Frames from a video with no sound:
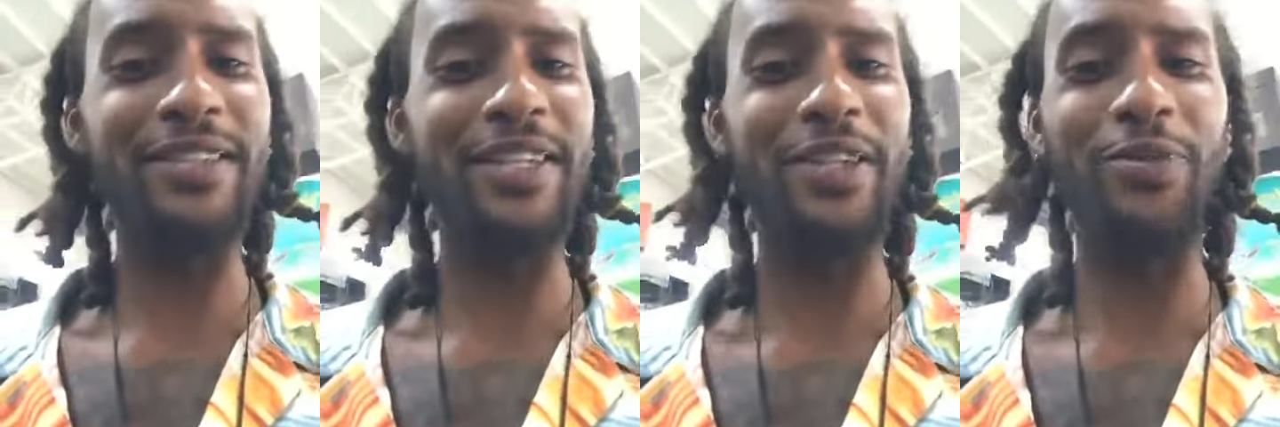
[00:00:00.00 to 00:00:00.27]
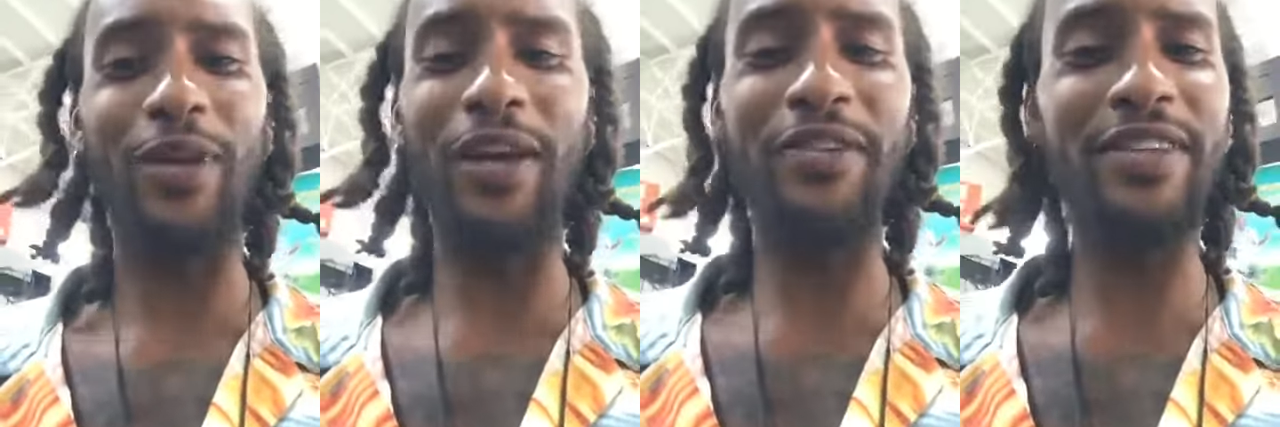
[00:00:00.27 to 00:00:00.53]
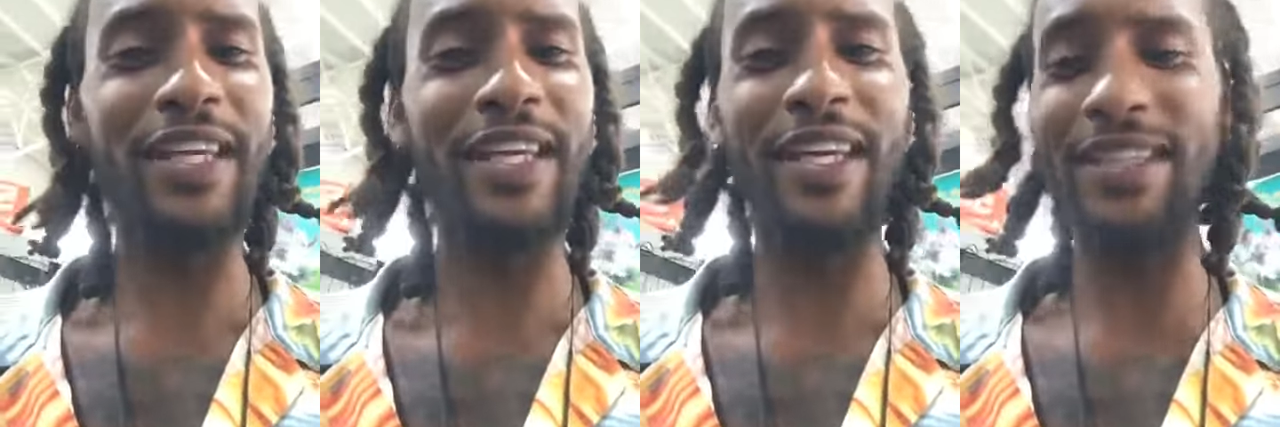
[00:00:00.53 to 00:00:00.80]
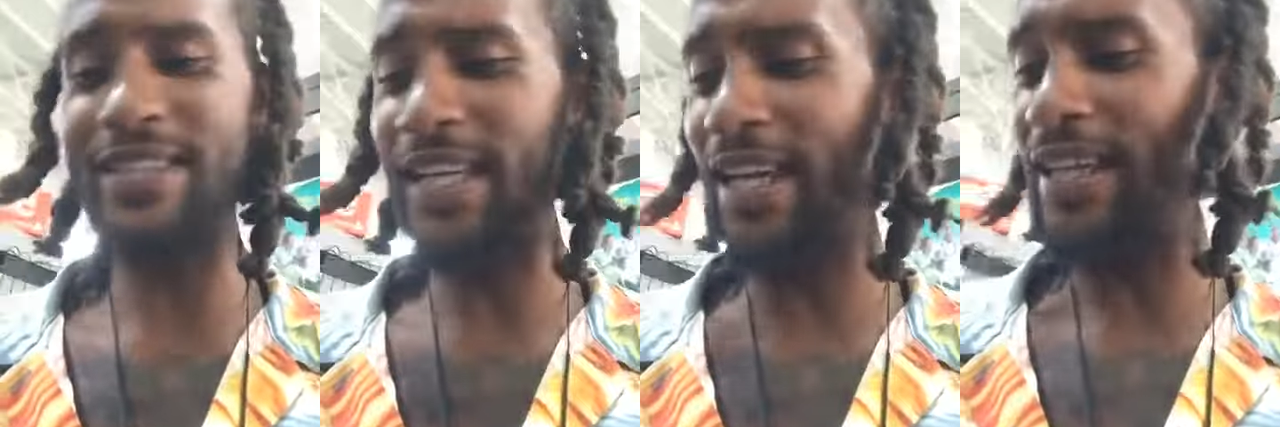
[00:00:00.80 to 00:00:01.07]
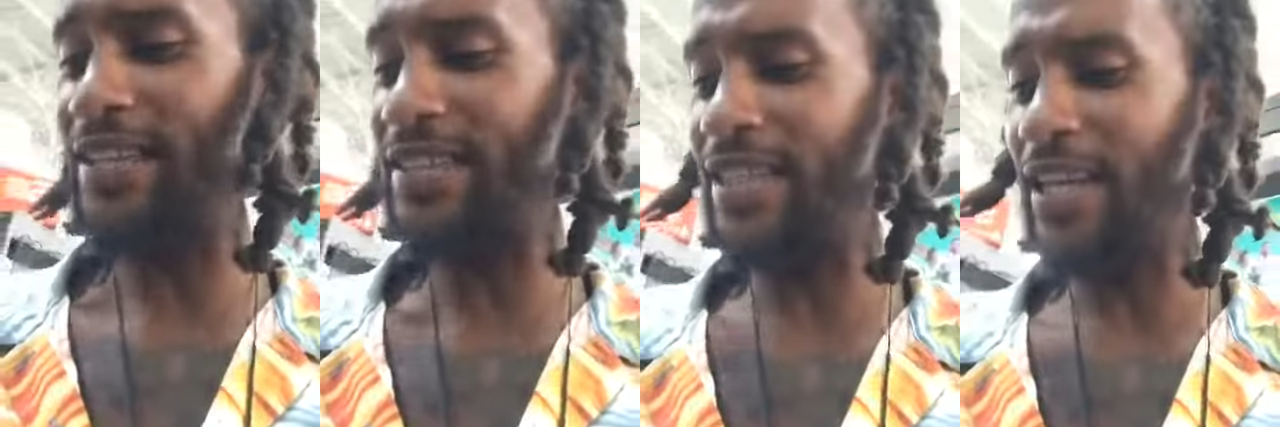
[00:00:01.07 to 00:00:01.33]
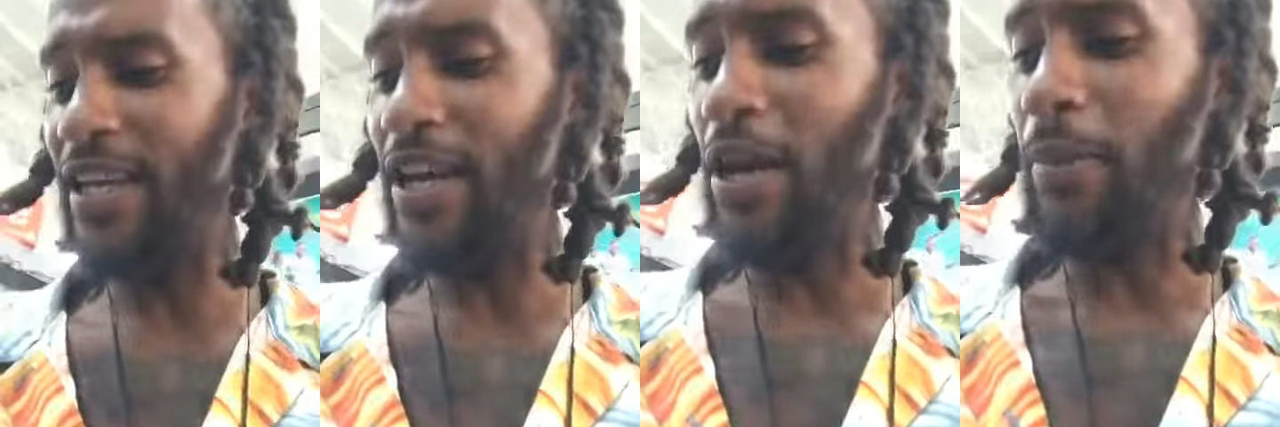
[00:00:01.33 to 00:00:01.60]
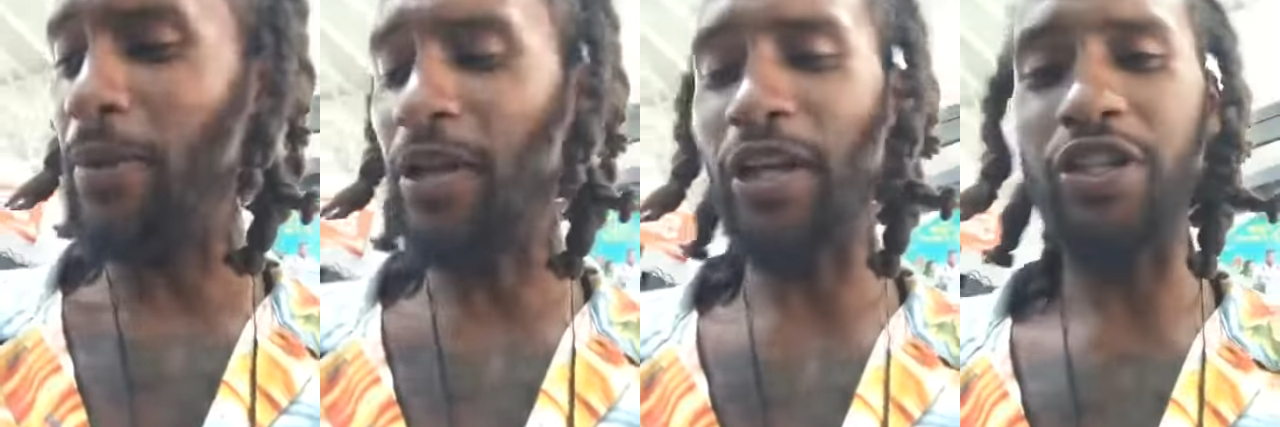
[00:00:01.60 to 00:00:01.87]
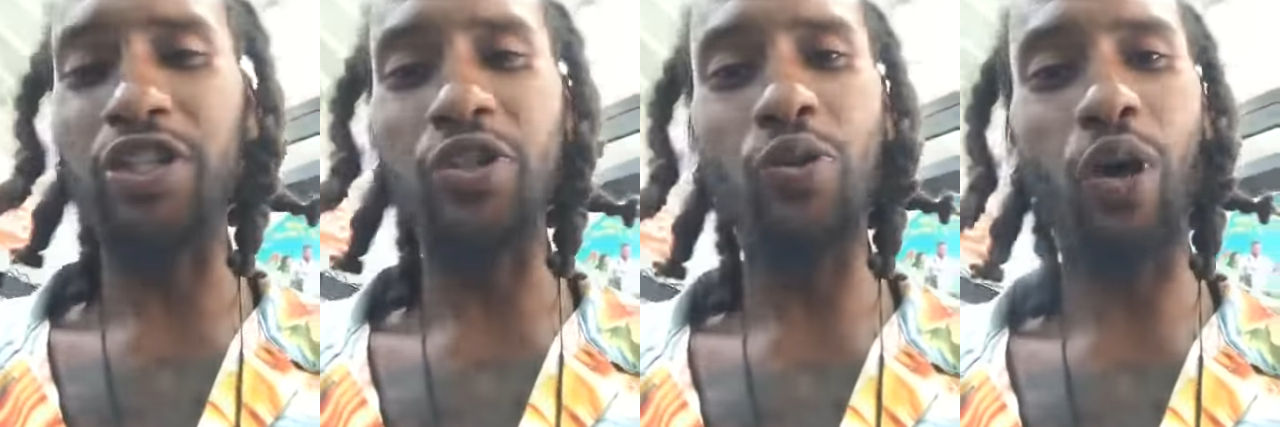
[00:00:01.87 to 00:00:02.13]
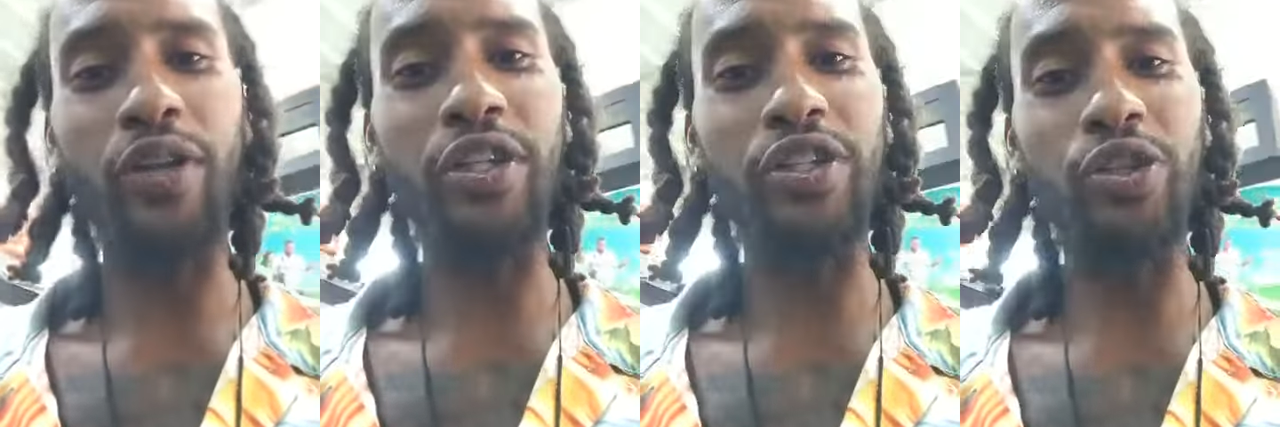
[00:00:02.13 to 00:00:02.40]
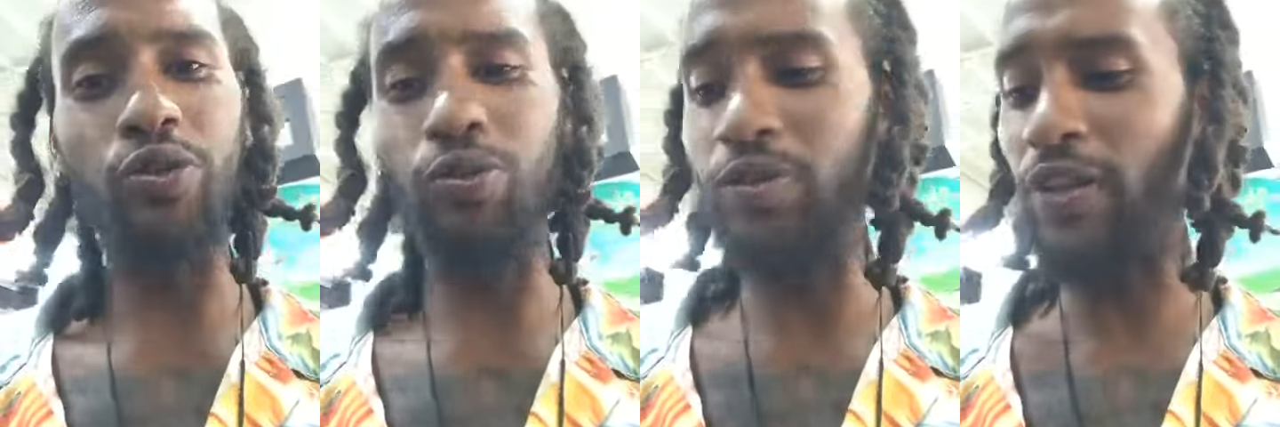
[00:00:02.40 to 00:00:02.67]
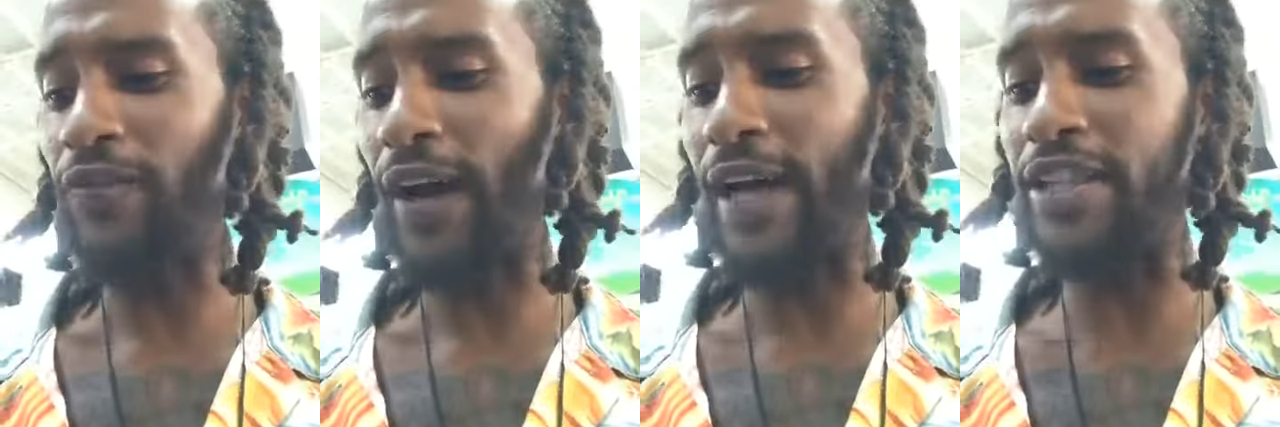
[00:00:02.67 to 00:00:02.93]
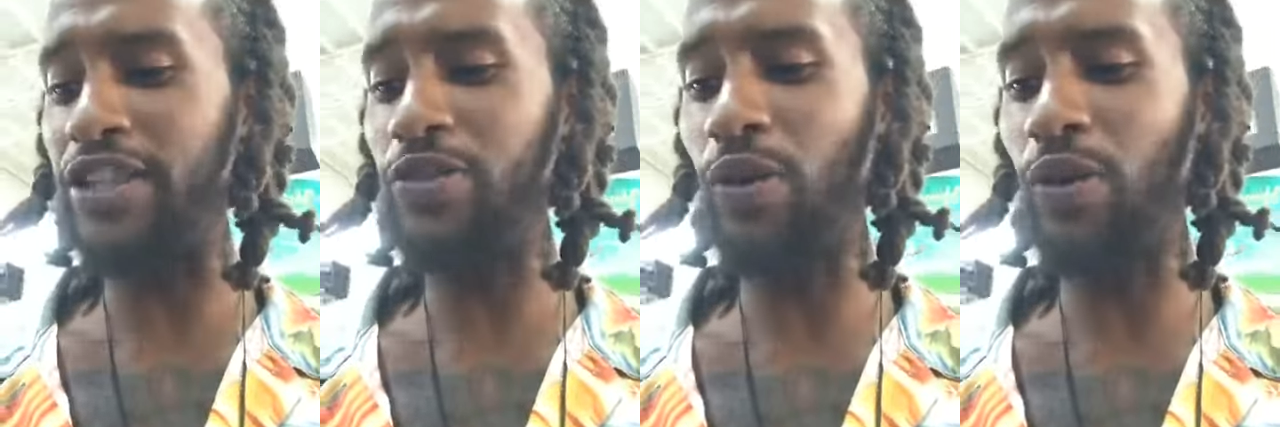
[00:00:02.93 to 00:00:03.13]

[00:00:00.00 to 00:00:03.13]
You need to do everything it takes because you are the true device.